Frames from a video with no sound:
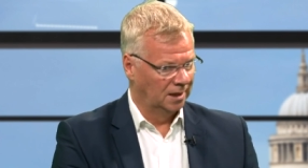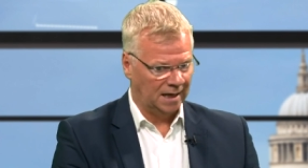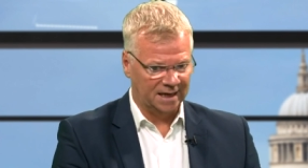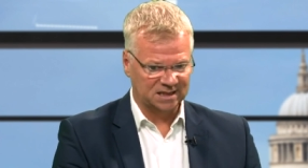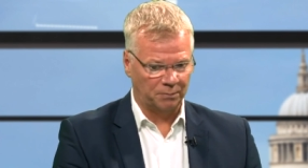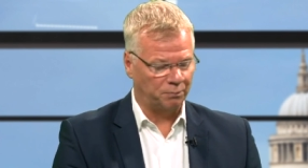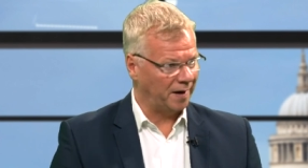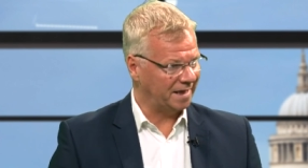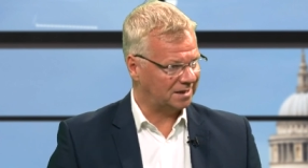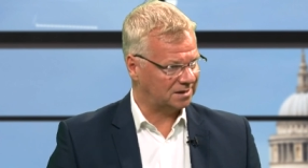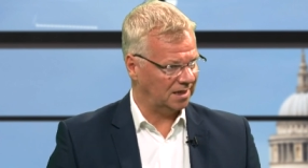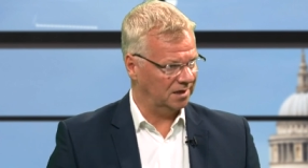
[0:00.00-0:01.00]
as a
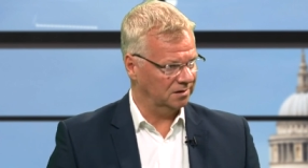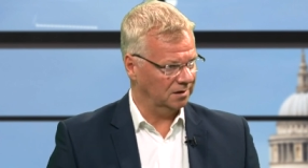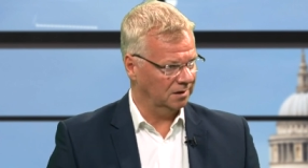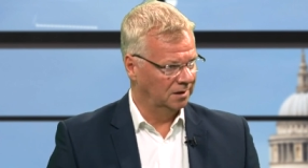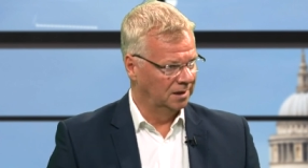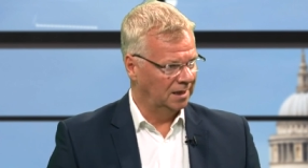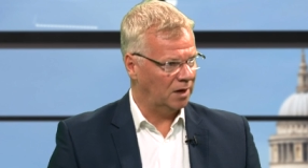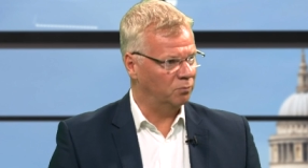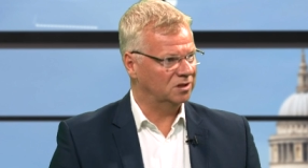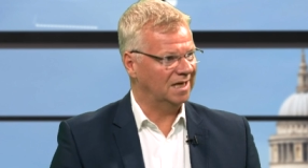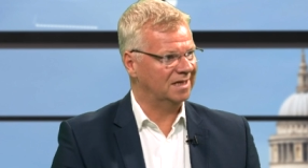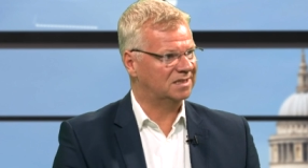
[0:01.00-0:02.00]
bystander and
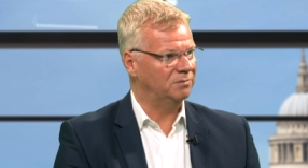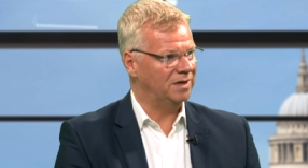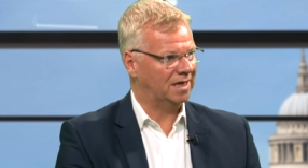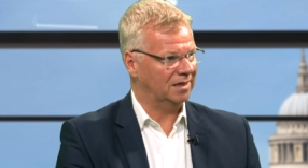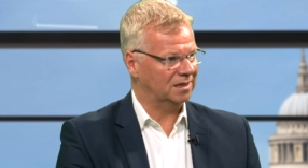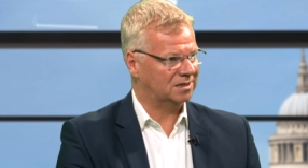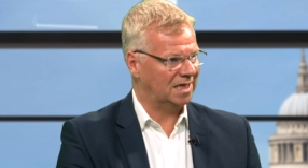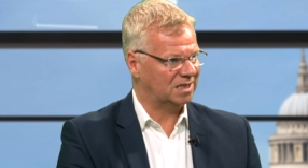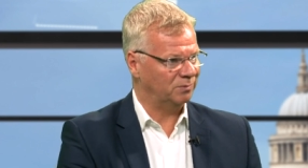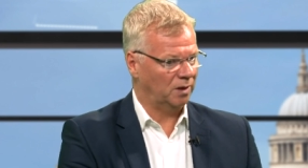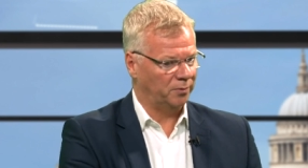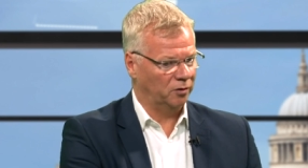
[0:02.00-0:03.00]
was asked to make an
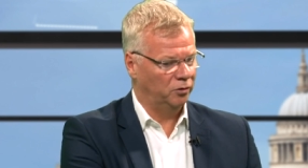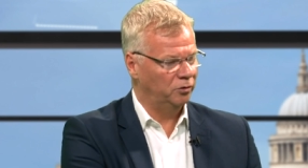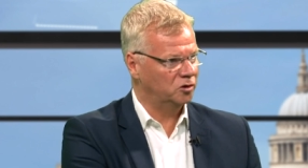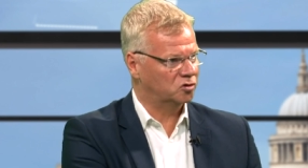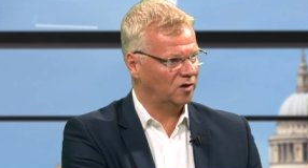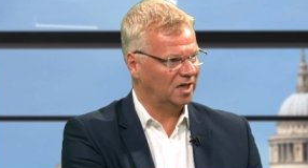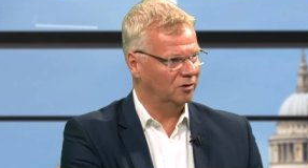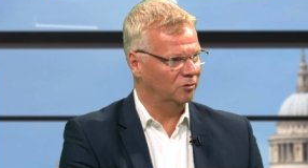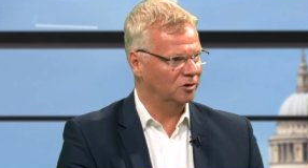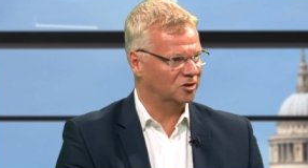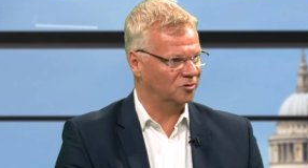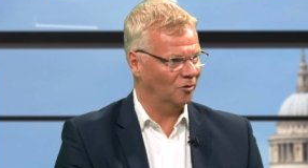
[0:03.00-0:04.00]
assessment about who's right and
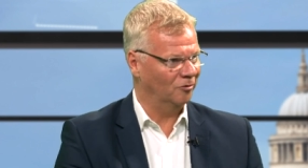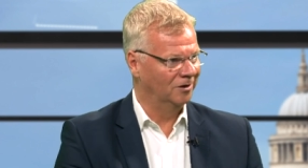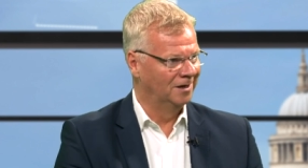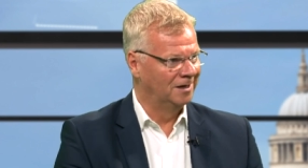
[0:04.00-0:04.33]
who's wrong,